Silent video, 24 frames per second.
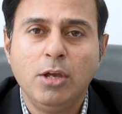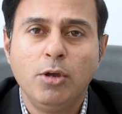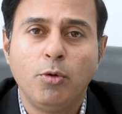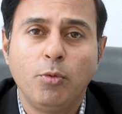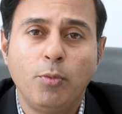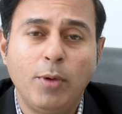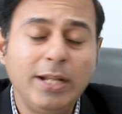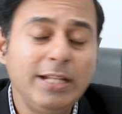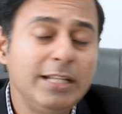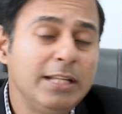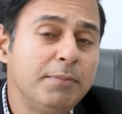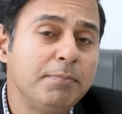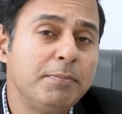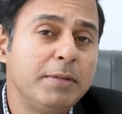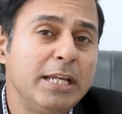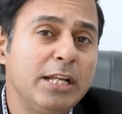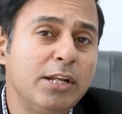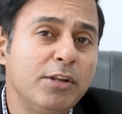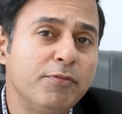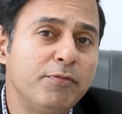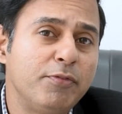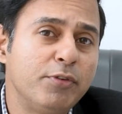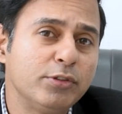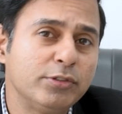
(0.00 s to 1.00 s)
When the B
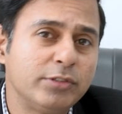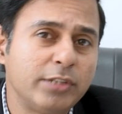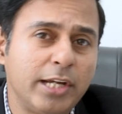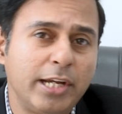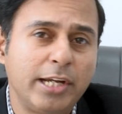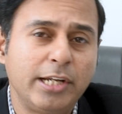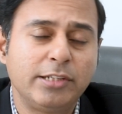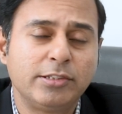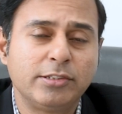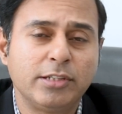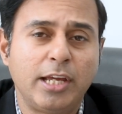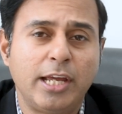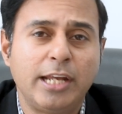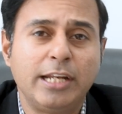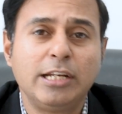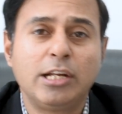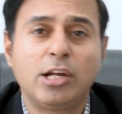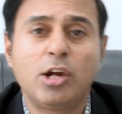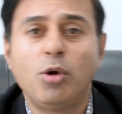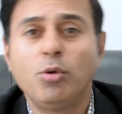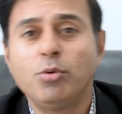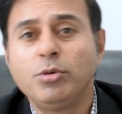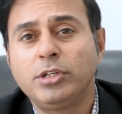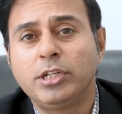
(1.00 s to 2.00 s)
lymphocytes
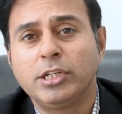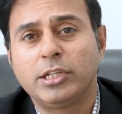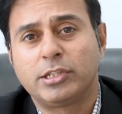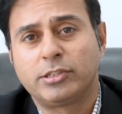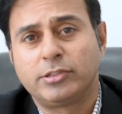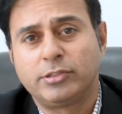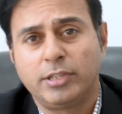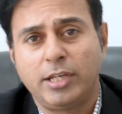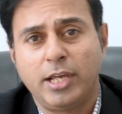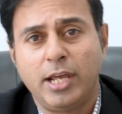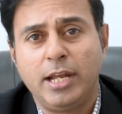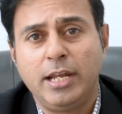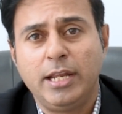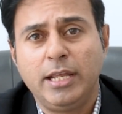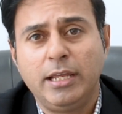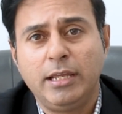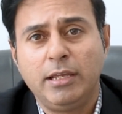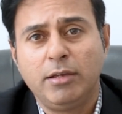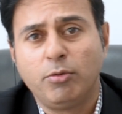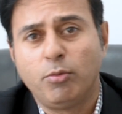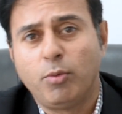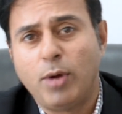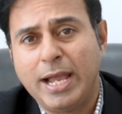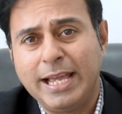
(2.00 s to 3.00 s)
encounters
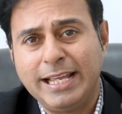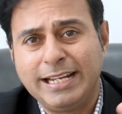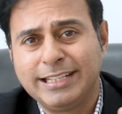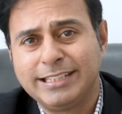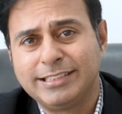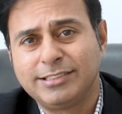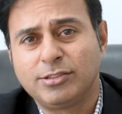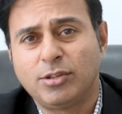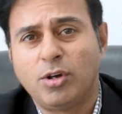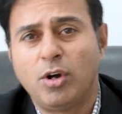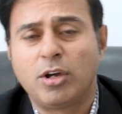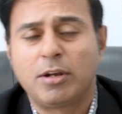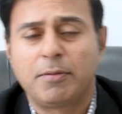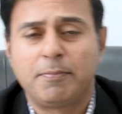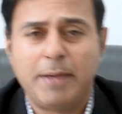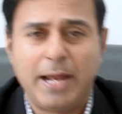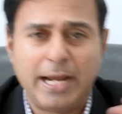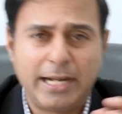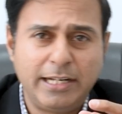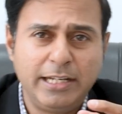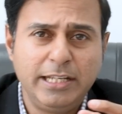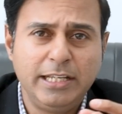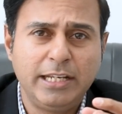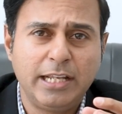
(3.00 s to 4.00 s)
any virus or
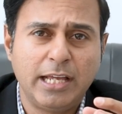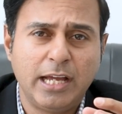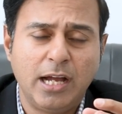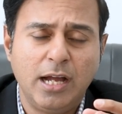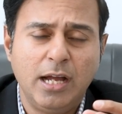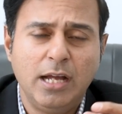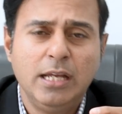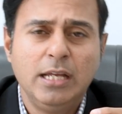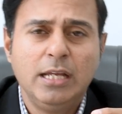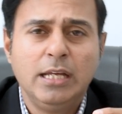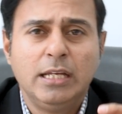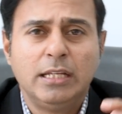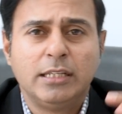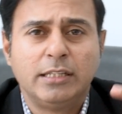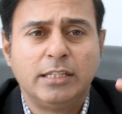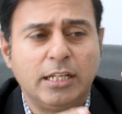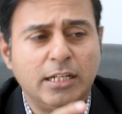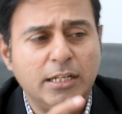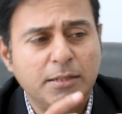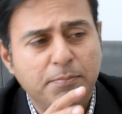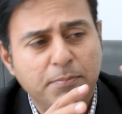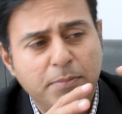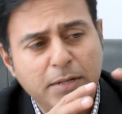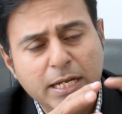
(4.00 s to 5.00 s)
bacteria, then
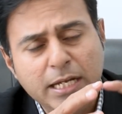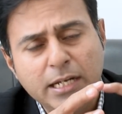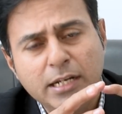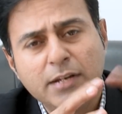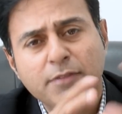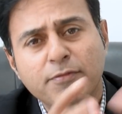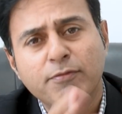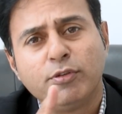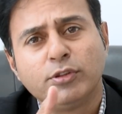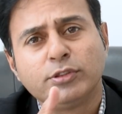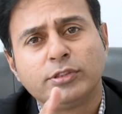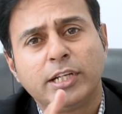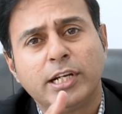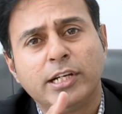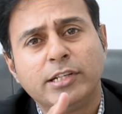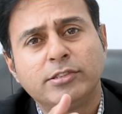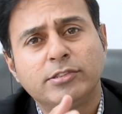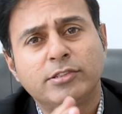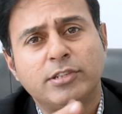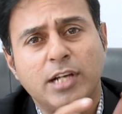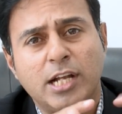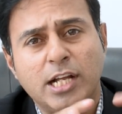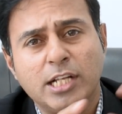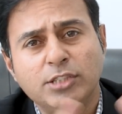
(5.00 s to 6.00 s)
the B
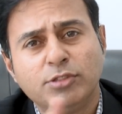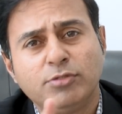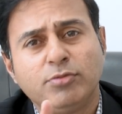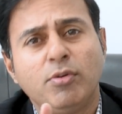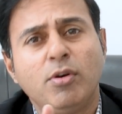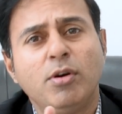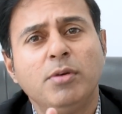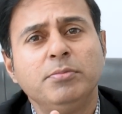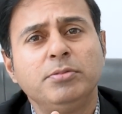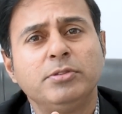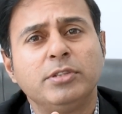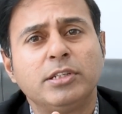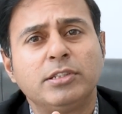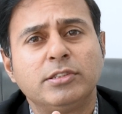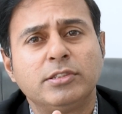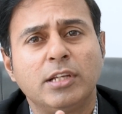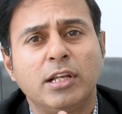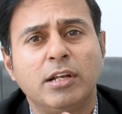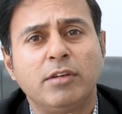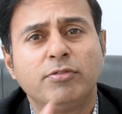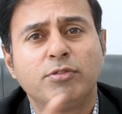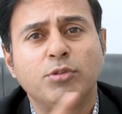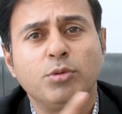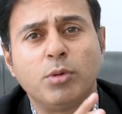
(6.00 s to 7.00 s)
lymphocytes transforms
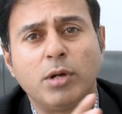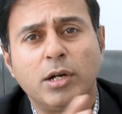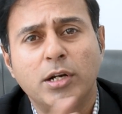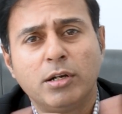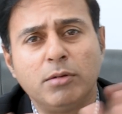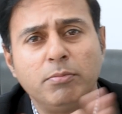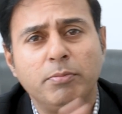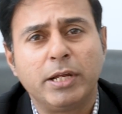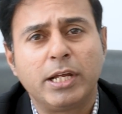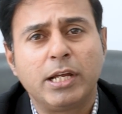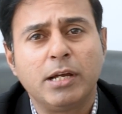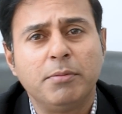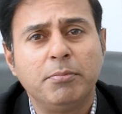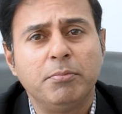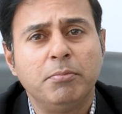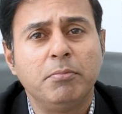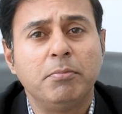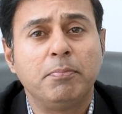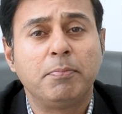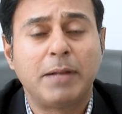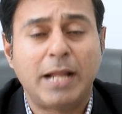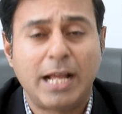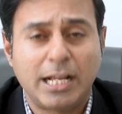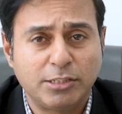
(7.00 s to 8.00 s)
itself to become
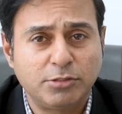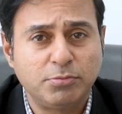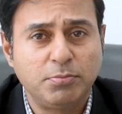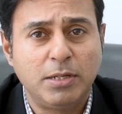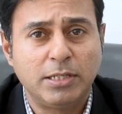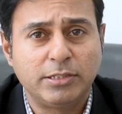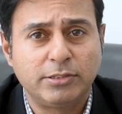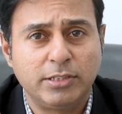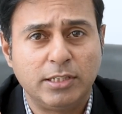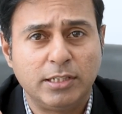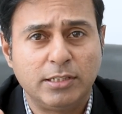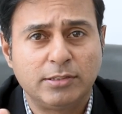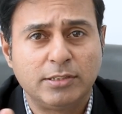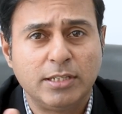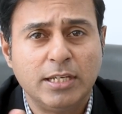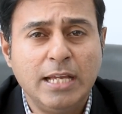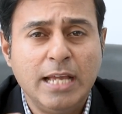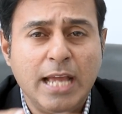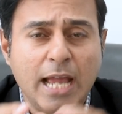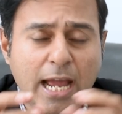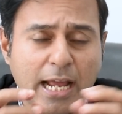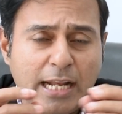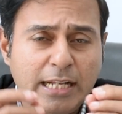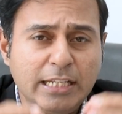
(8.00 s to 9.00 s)
plasma cells,
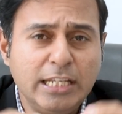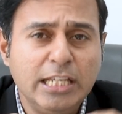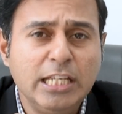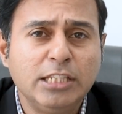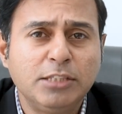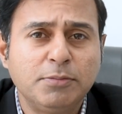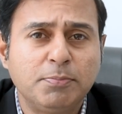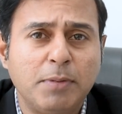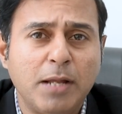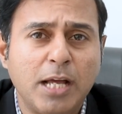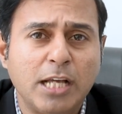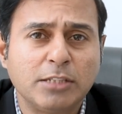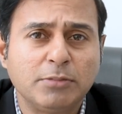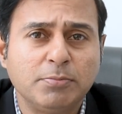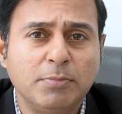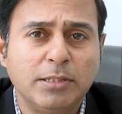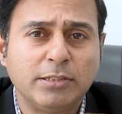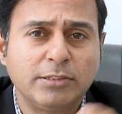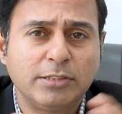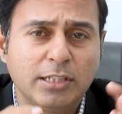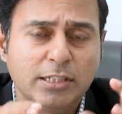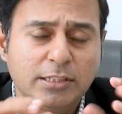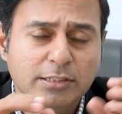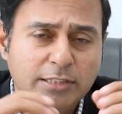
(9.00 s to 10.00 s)
and these plasma
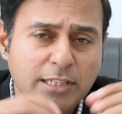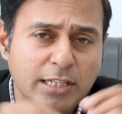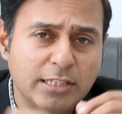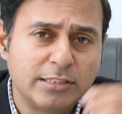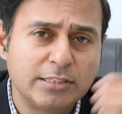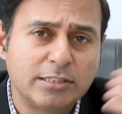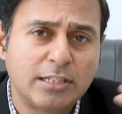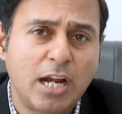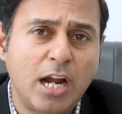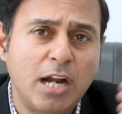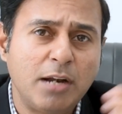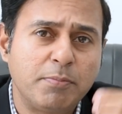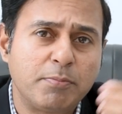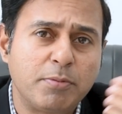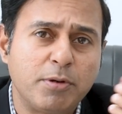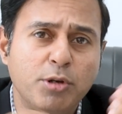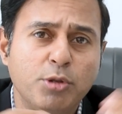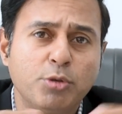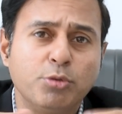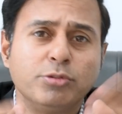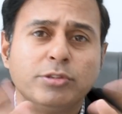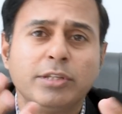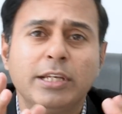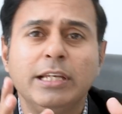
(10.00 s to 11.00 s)
cells then start
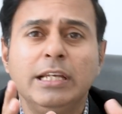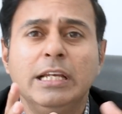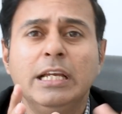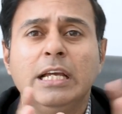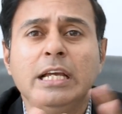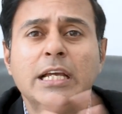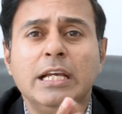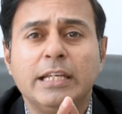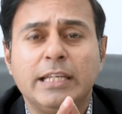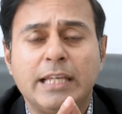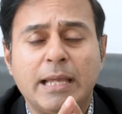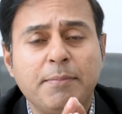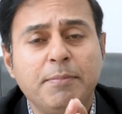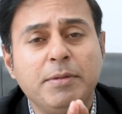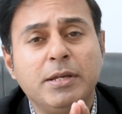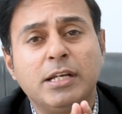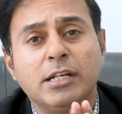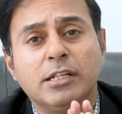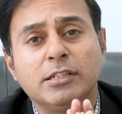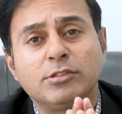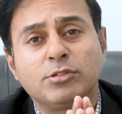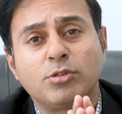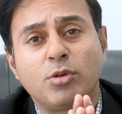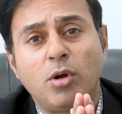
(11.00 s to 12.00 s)
producing
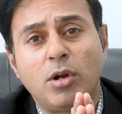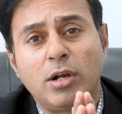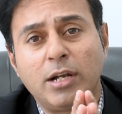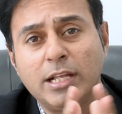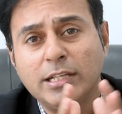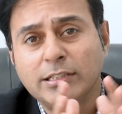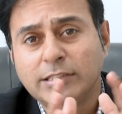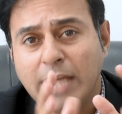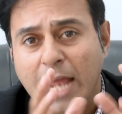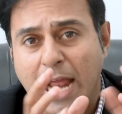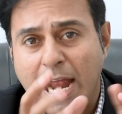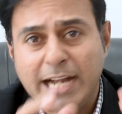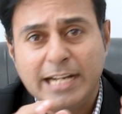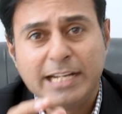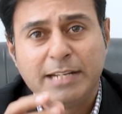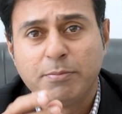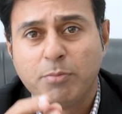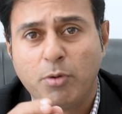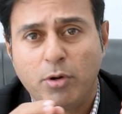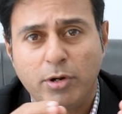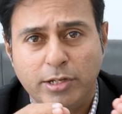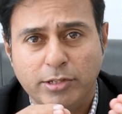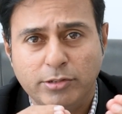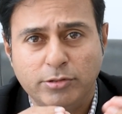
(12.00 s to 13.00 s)
chemicals called as
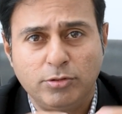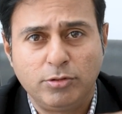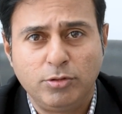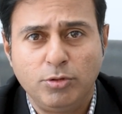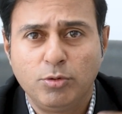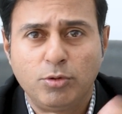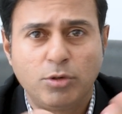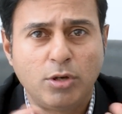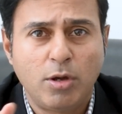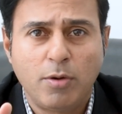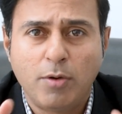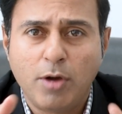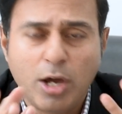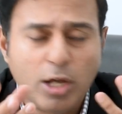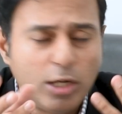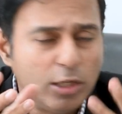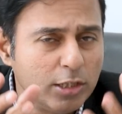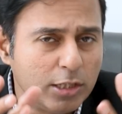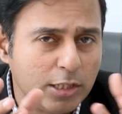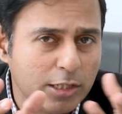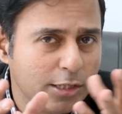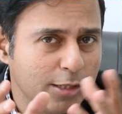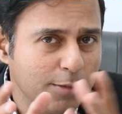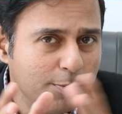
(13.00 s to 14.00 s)
antibodies. You would have all
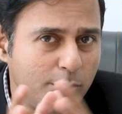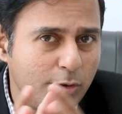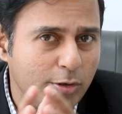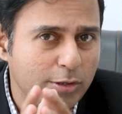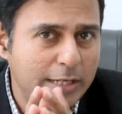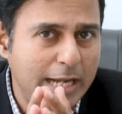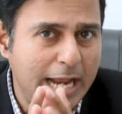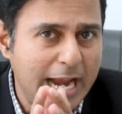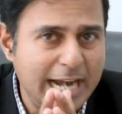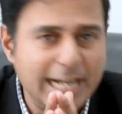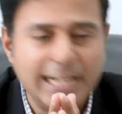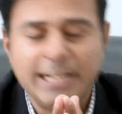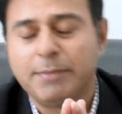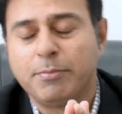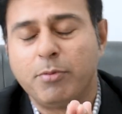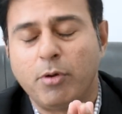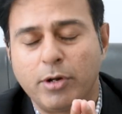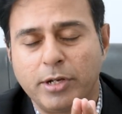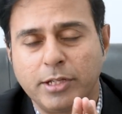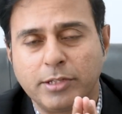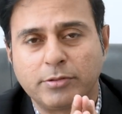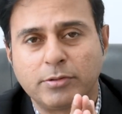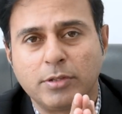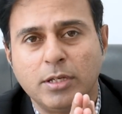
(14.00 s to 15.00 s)
heard about
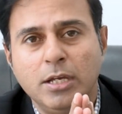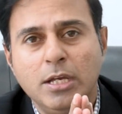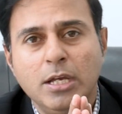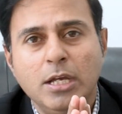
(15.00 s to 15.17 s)
antibodies.